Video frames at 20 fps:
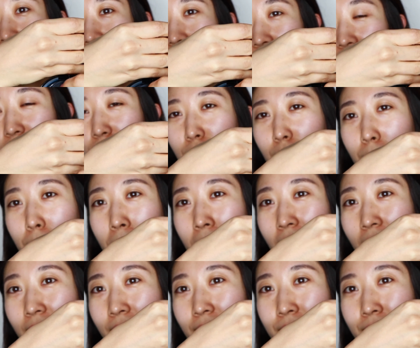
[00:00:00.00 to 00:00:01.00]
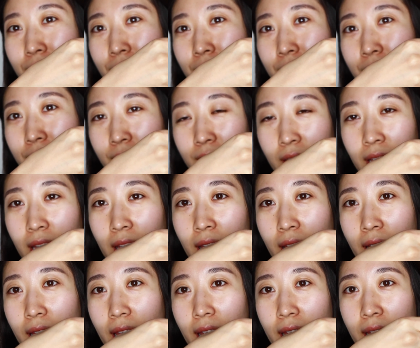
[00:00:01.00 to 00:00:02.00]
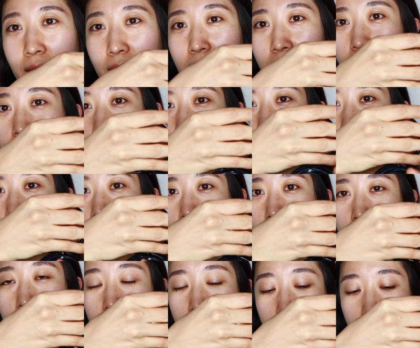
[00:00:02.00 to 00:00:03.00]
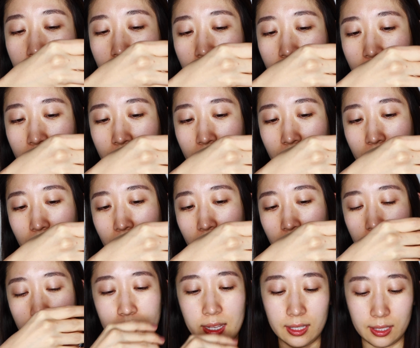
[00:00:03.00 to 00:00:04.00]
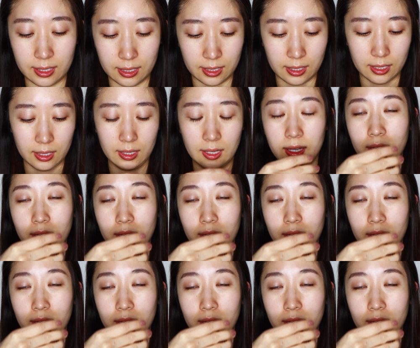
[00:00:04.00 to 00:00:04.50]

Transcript: the little puff, and inside is